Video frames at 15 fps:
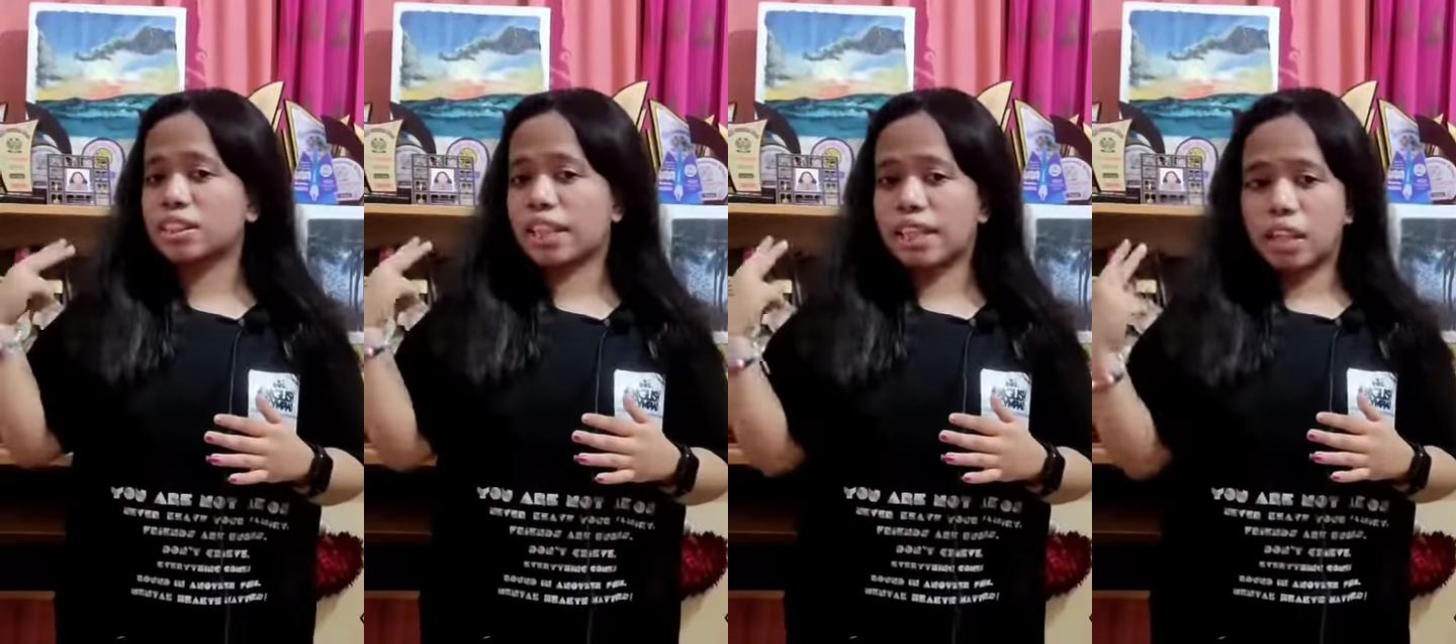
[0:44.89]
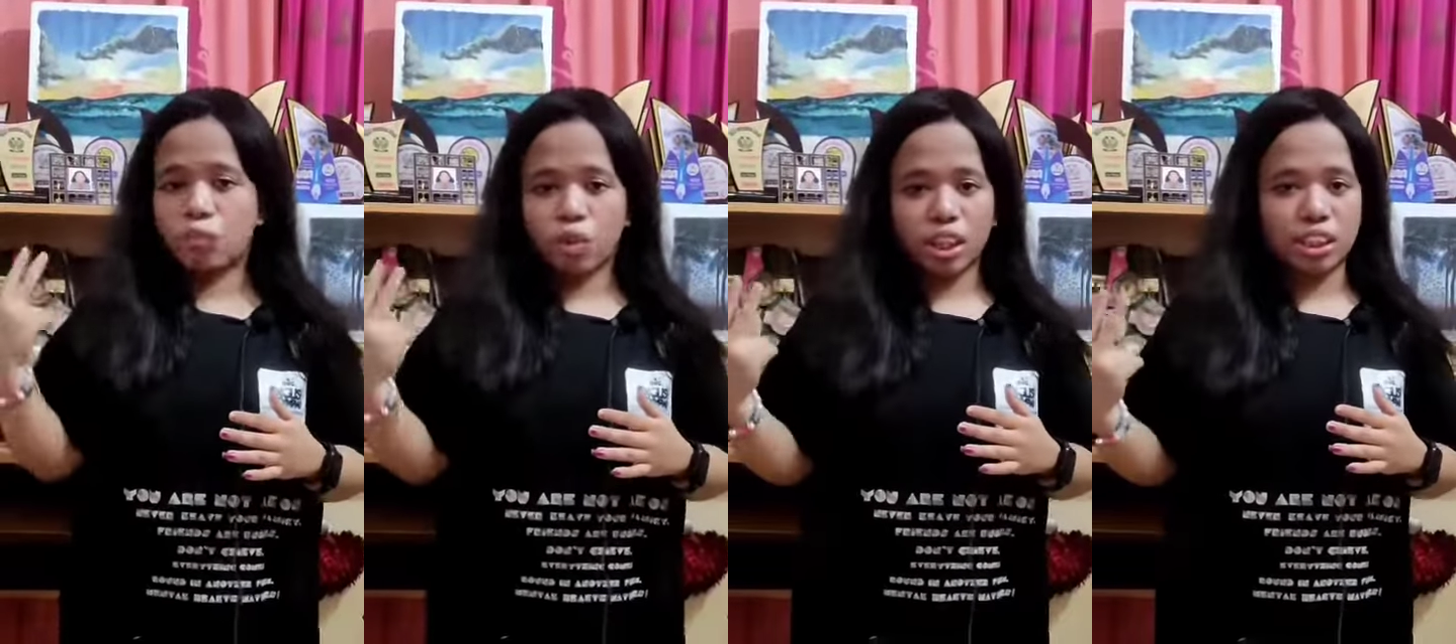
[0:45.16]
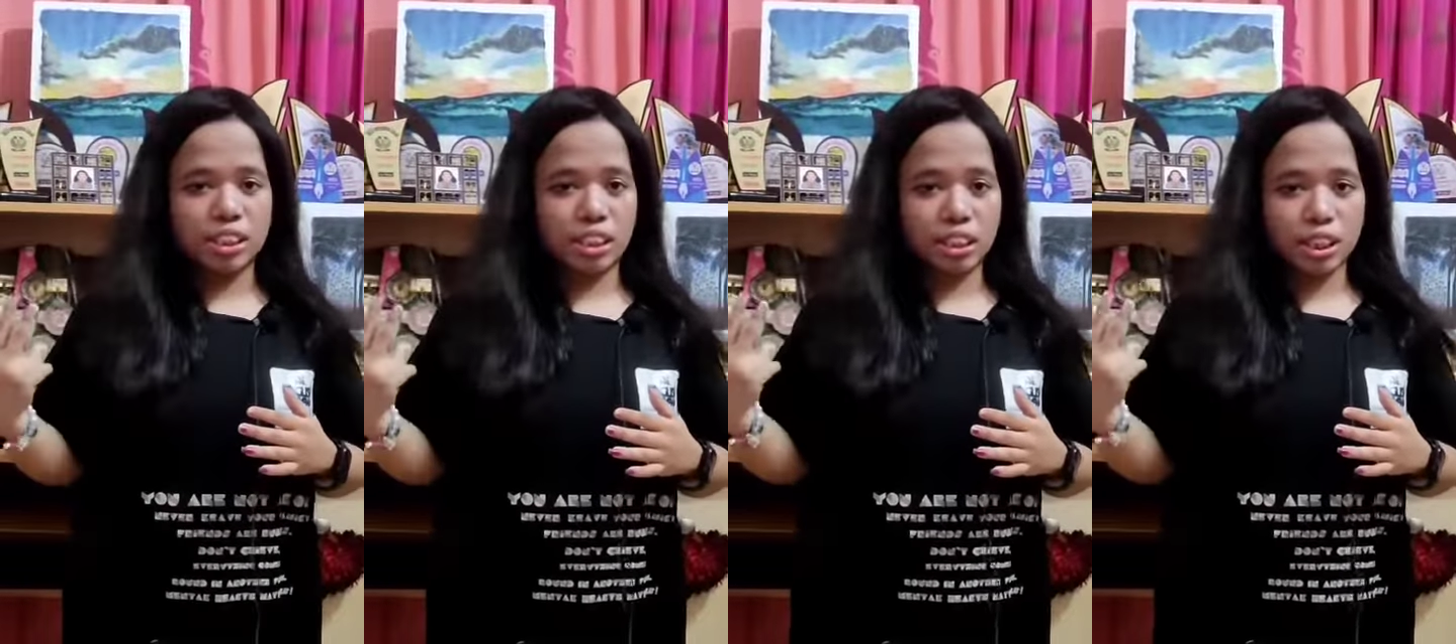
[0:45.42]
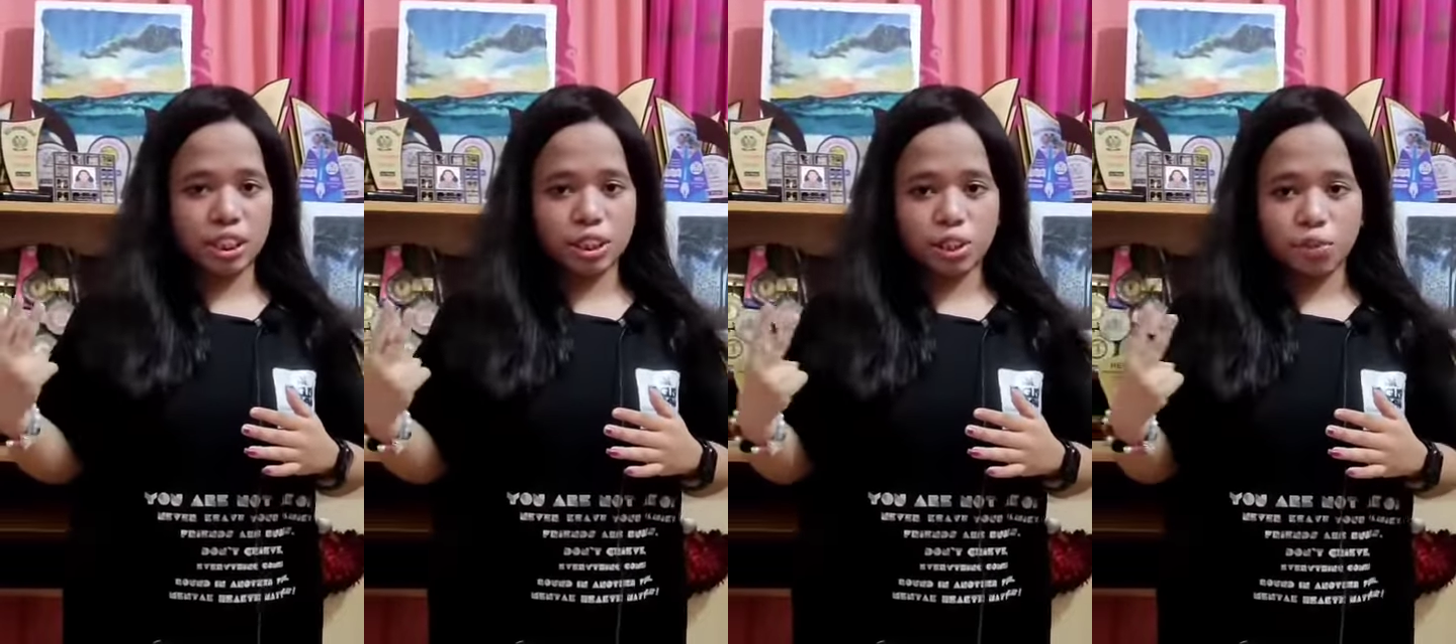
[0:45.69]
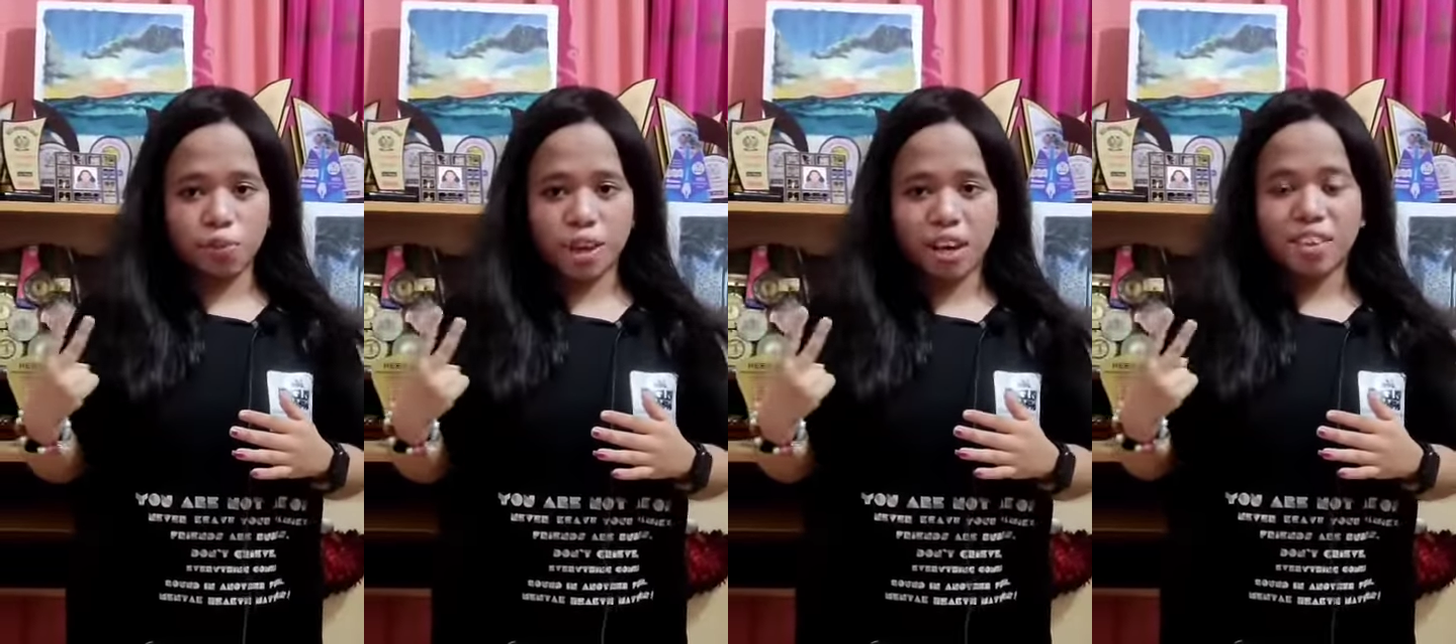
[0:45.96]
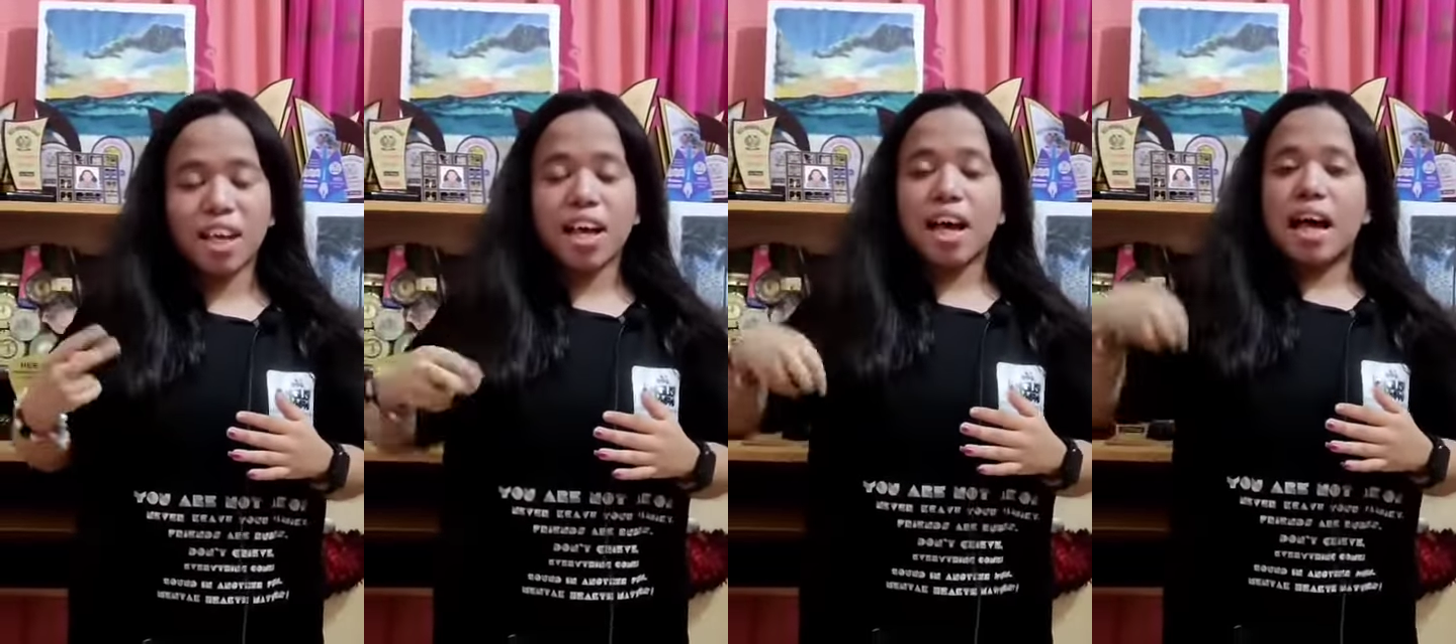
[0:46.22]
the second one is the theatre
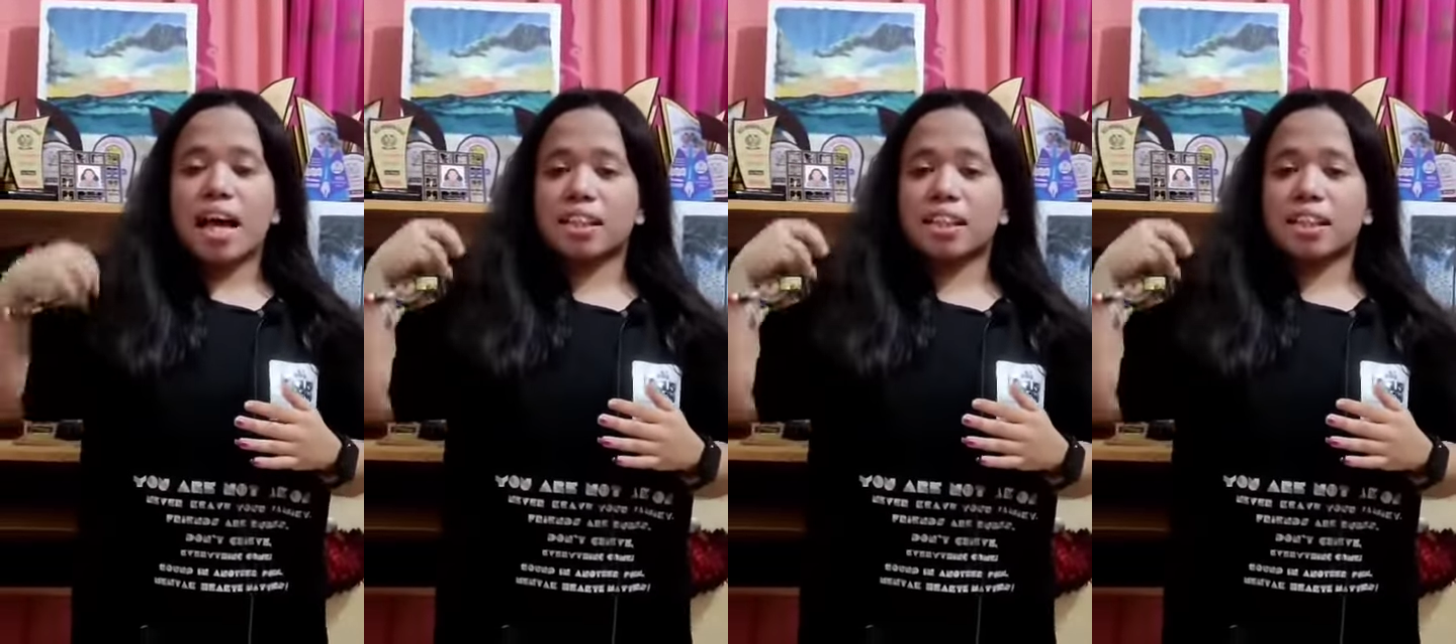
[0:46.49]
round